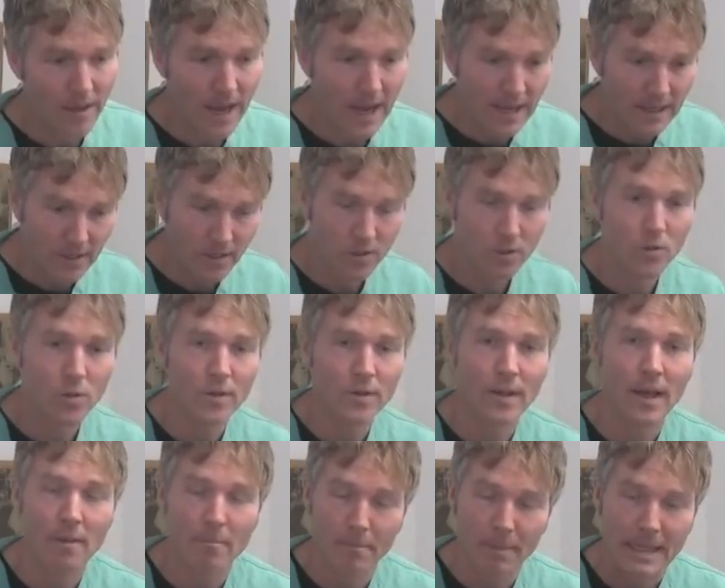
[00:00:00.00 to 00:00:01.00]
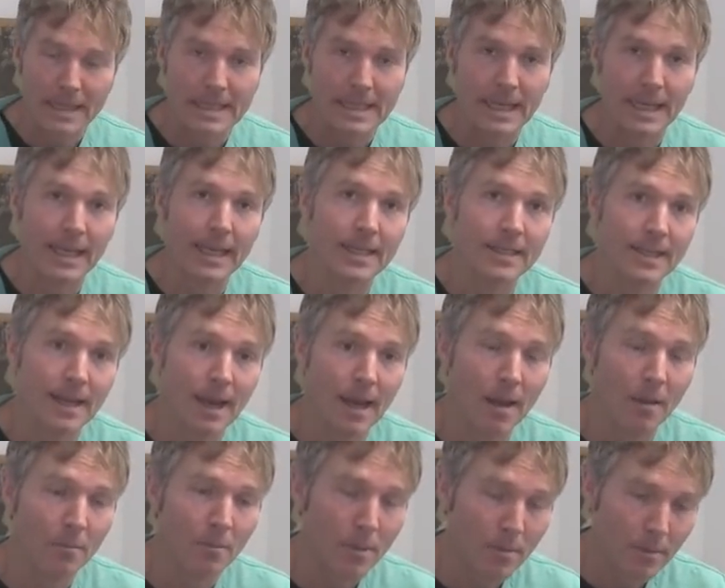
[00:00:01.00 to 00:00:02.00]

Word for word: that and doing that basic exam,